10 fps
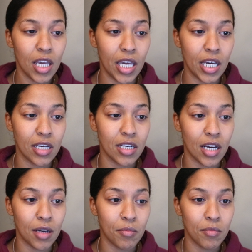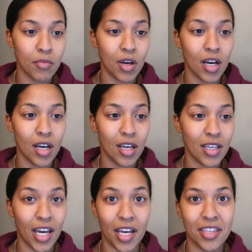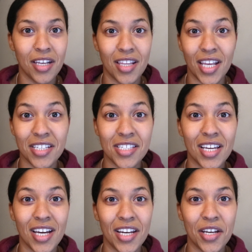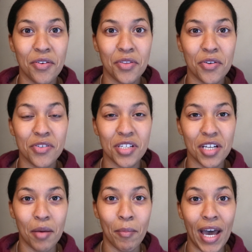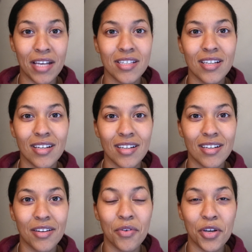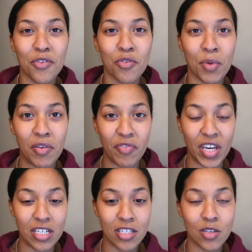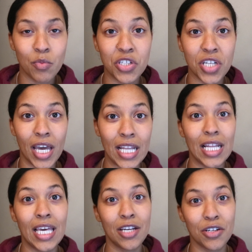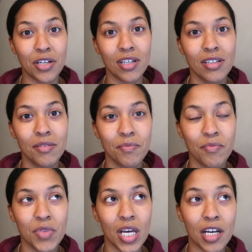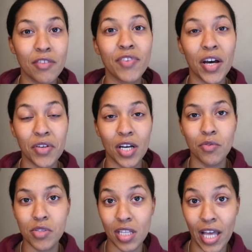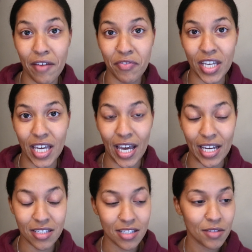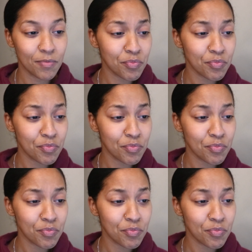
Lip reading: And, then the next thing I know, there was a mask going over my face, which I later found out was laughing gas.